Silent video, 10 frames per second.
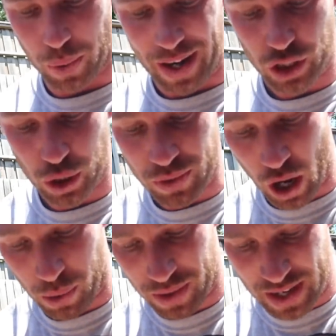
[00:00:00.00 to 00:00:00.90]
So as you
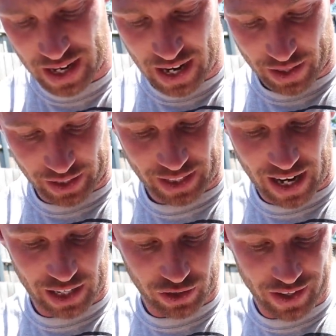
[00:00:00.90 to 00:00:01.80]
know, this
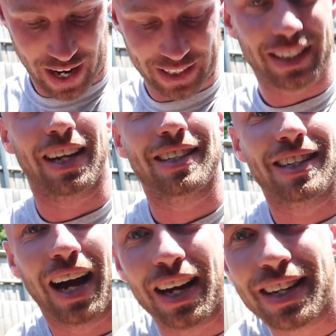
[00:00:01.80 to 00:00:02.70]
car is from
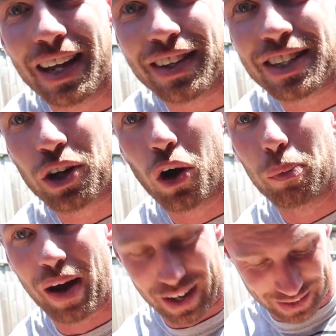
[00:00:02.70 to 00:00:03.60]
1989 and these
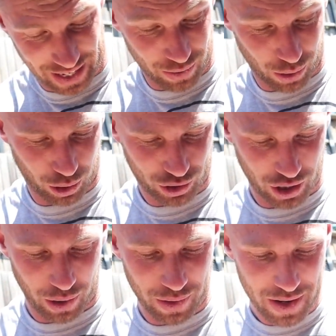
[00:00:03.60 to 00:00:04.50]
coil packs are also